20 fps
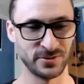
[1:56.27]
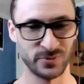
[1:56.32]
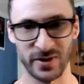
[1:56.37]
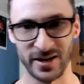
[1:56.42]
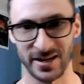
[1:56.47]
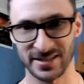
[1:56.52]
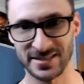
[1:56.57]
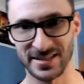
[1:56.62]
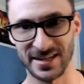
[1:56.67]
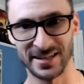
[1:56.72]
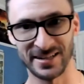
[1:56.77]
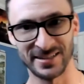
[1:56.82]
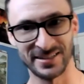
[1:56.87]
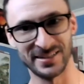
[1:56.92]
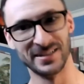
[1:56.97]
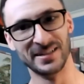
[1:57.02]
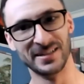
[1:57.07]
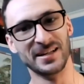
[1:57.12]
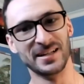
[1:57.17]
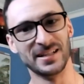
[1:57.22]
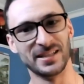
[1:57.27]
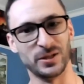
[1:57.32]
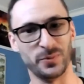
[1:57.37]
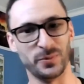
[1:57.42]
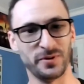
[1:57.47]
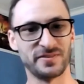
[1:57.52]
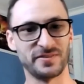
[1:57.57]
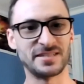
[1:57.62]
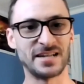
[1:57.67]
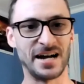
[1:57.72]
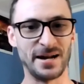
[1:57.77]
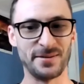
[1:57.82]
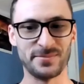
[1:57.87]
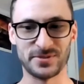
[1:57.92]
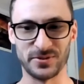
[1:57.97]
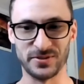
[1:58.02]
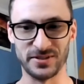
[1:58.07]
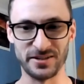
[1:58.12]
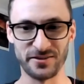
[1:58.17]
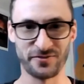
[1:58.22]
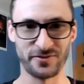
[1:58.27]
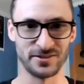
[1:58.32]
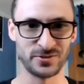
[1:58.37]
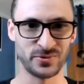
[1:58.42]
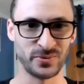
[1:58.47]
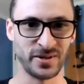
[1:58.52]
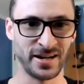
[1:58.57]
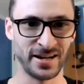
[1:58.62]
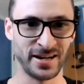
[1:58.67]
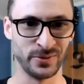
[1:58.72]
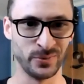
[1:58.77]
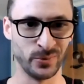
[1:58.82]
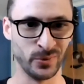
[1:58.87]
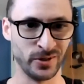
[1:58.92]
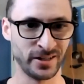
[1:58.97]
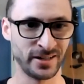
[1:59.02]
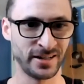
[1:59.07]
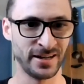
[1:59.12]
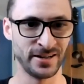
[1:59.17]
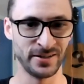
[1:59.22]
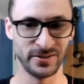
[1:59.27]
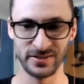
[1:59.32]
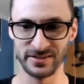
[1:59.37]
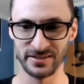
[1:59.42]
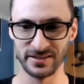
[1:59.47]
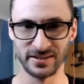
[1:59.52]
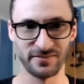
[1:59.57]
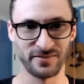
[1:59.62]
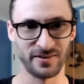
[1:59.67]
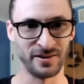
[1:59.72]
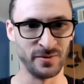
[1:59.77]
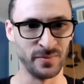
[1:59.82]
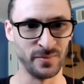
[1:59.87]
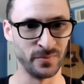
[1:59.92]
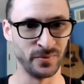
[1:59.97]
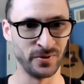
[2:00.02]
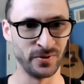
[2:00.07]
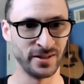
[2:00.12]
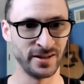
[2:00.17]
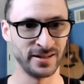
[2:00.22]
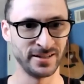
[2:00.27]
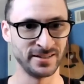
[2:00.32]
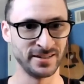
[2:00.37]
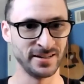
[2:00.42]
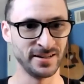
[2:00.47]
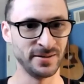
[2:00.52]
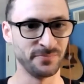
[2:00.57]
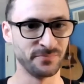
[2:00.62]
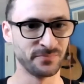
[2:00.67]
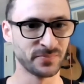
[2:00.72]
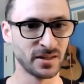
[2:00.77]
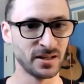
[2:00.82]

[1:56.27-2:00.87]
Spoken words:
We actually had a little bit of a time zone difference we had to work out, if I remember that. Yeah.